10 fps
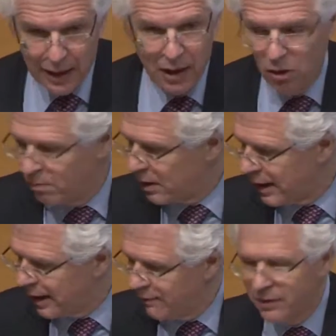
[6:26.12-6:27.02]
I hope I
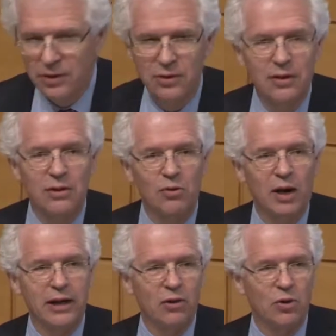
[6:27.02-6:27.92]
have this in the
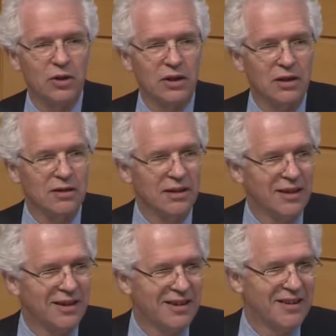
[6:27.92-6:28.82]
right order.
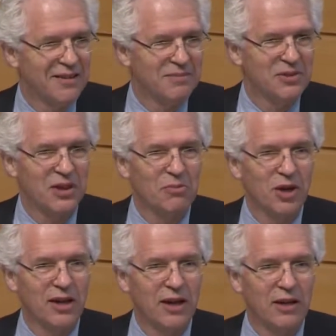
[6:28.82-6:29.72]

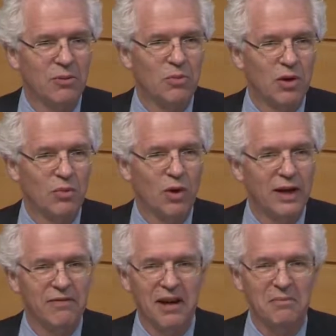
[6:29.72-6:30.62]
Someone, I hope, will
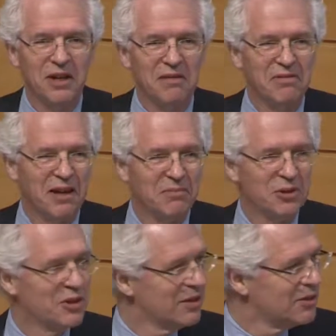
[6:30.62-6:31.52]
wave at me if I'm
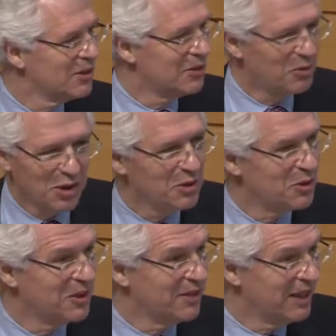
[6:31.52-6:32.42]
doing this in the wrong
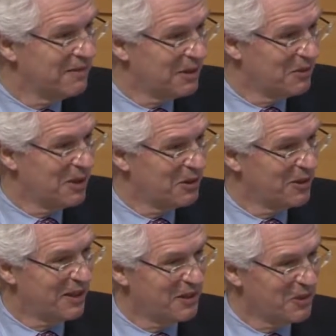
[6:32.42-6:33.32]
order.
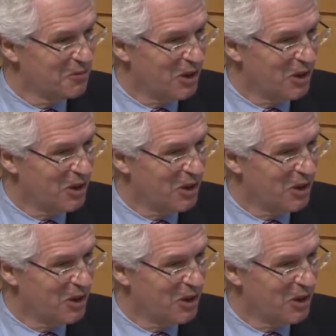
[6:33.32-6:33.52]
There are the